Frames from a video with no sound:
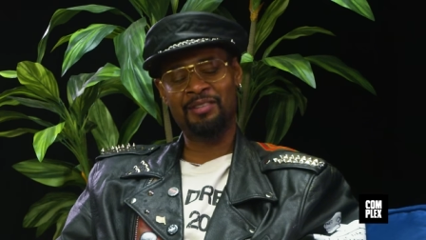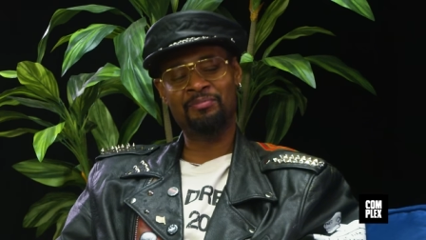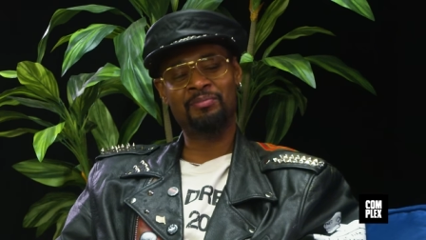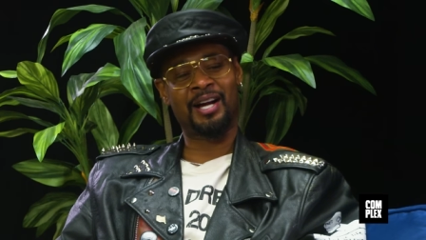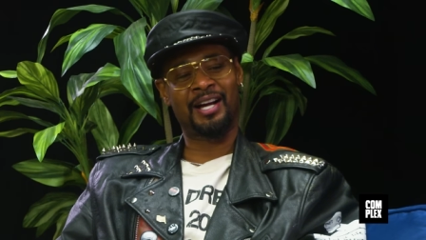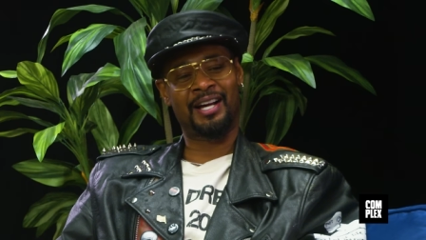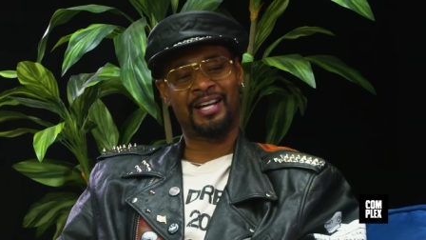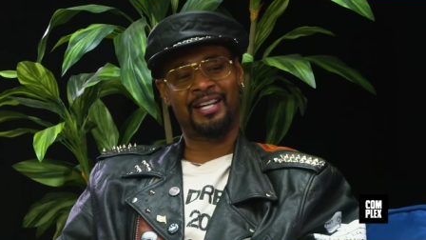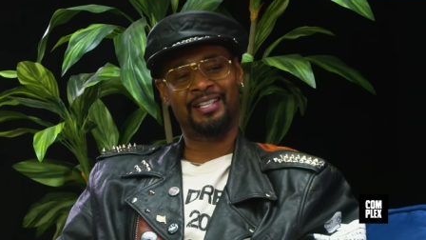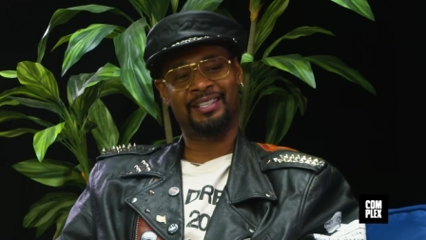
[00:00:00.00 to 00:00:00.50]

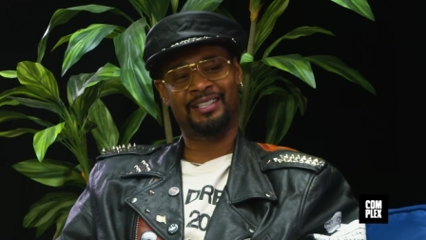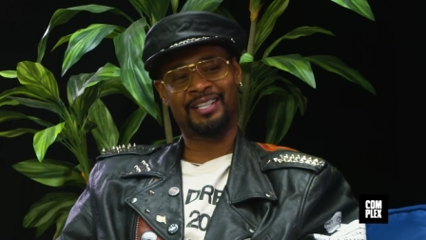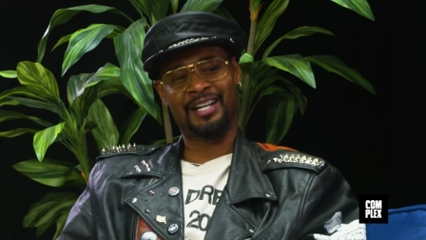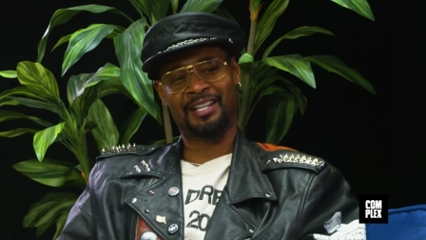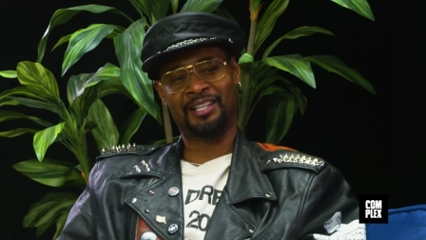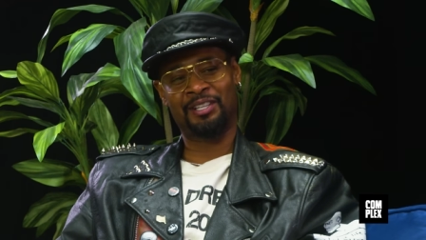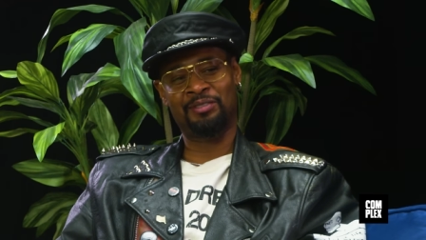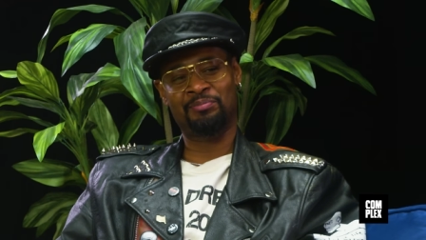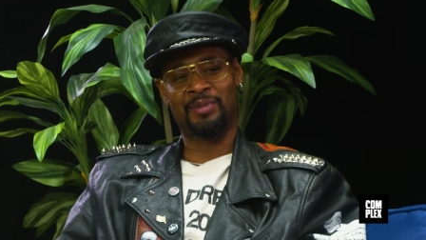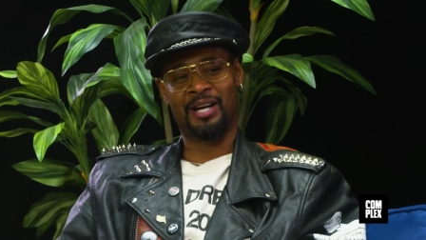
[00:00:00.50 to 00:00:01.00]
keep my height.
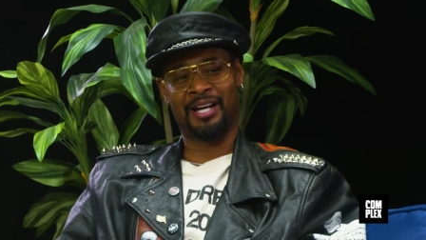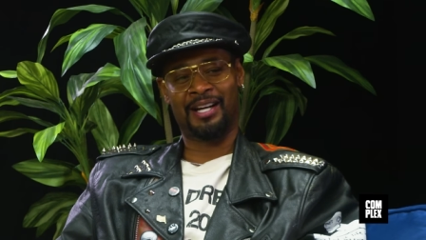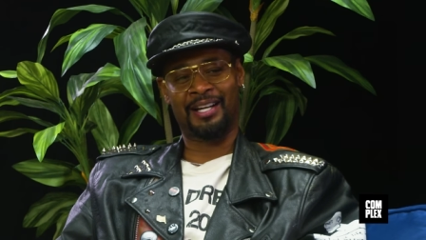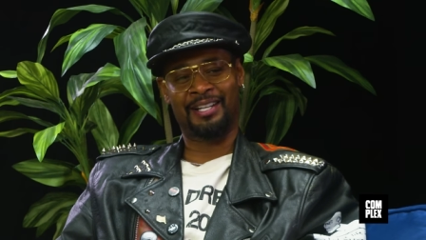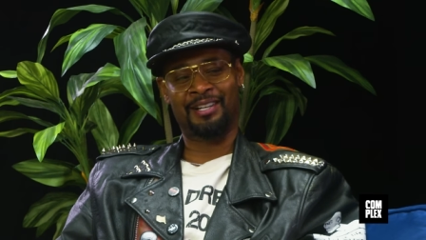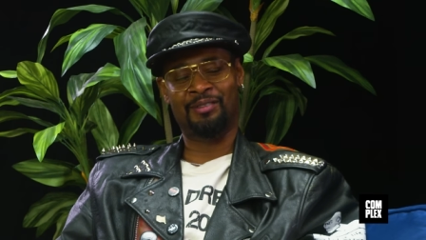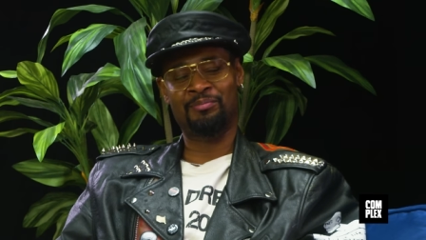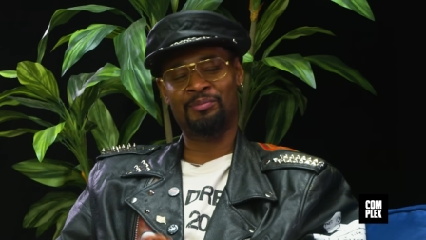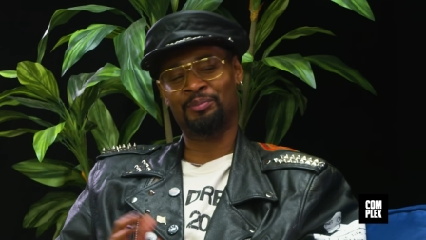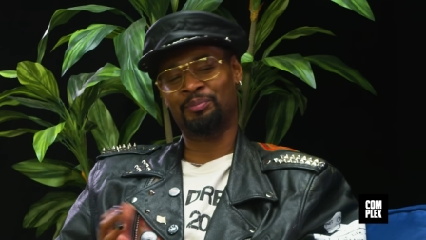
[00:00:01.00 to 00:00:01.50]
Stats? I keep my
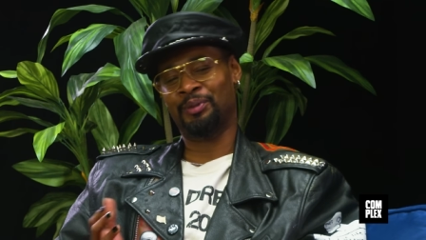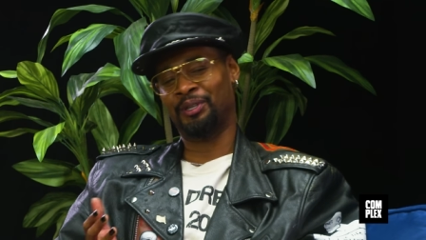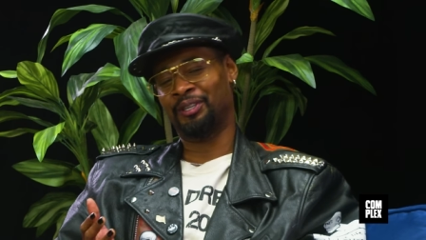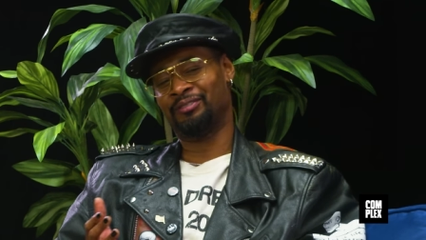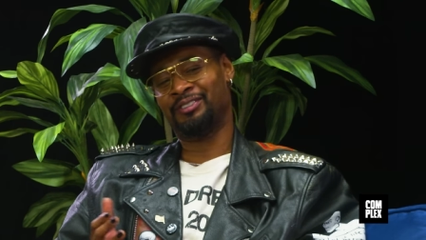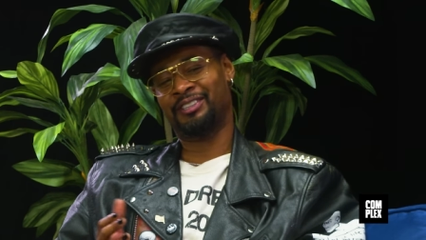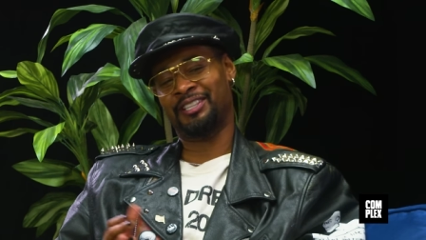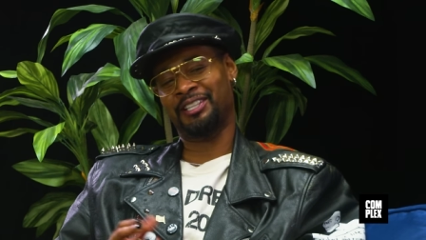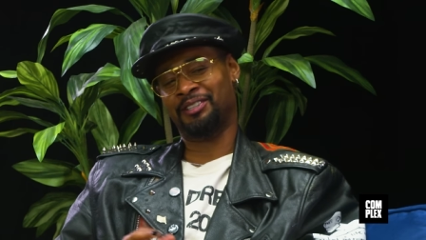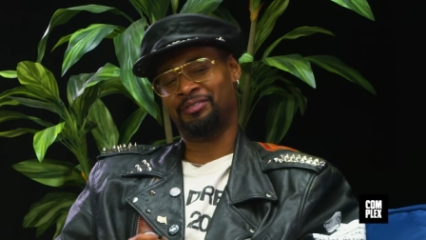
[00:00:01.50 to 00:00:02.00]
height. I'm
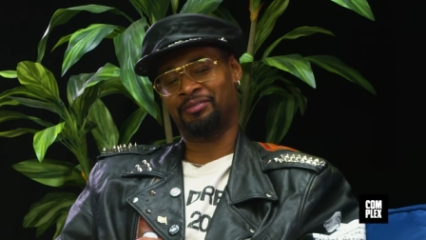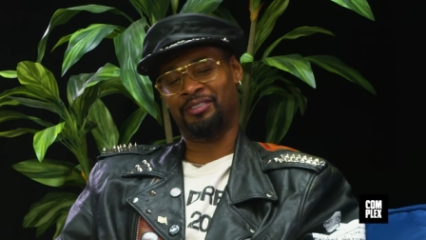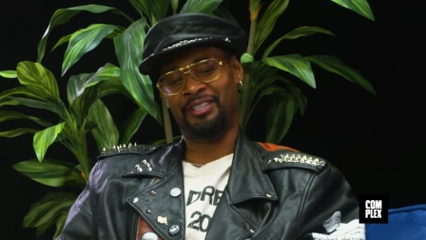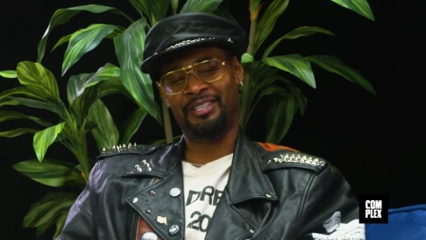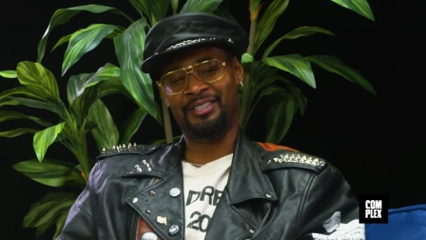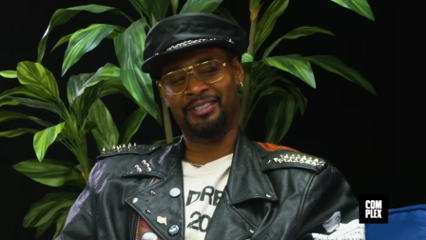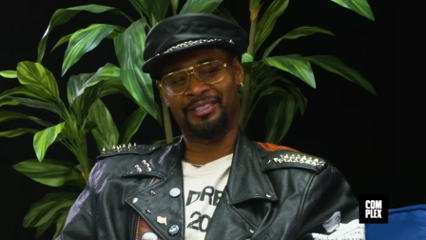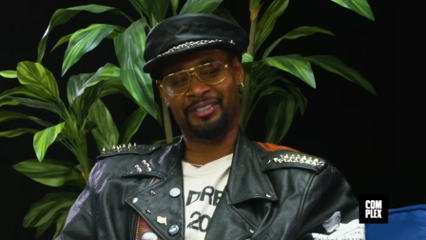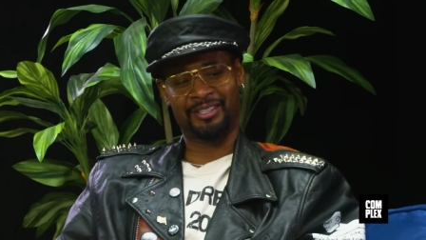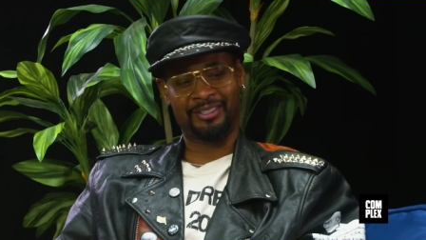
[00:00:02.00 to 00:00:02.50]
above six
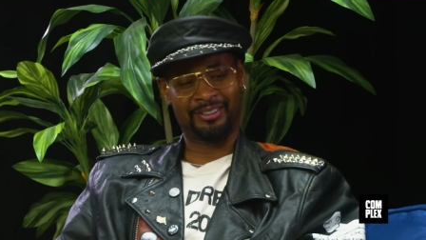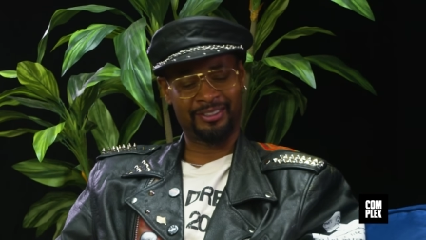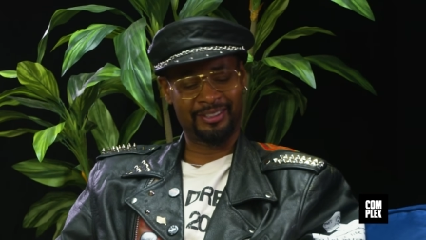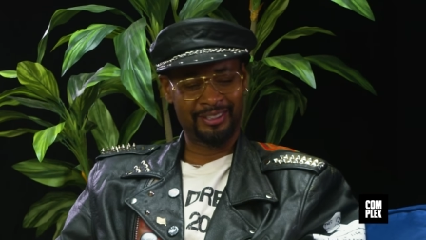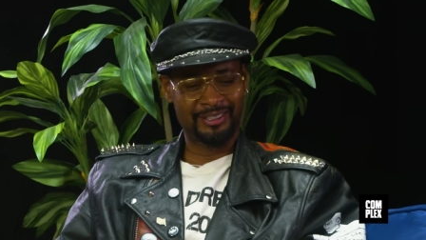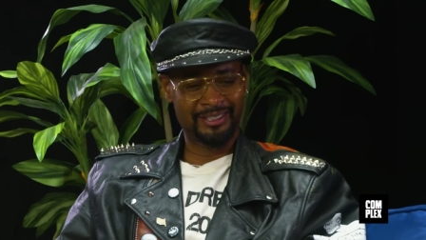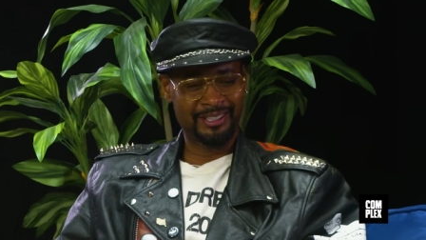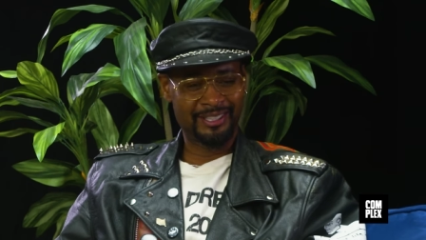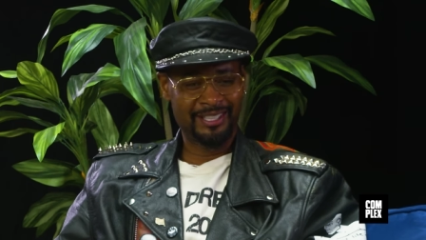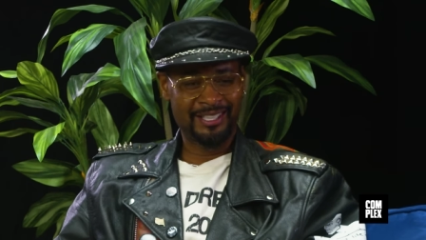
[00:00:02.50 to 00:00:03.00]
feet, so
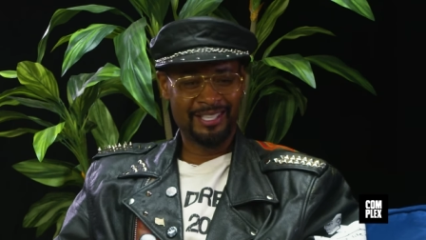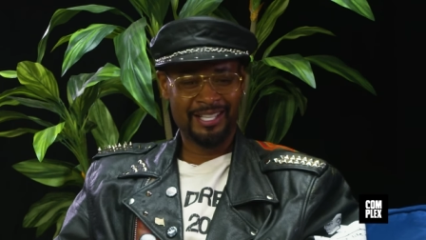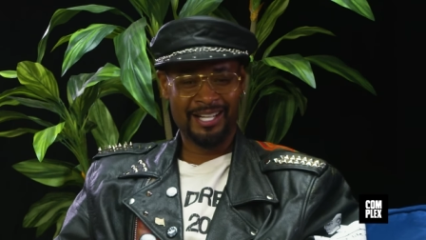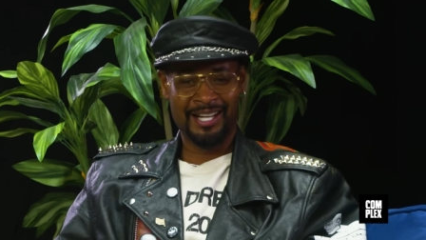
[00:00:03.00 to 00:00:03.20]
okay,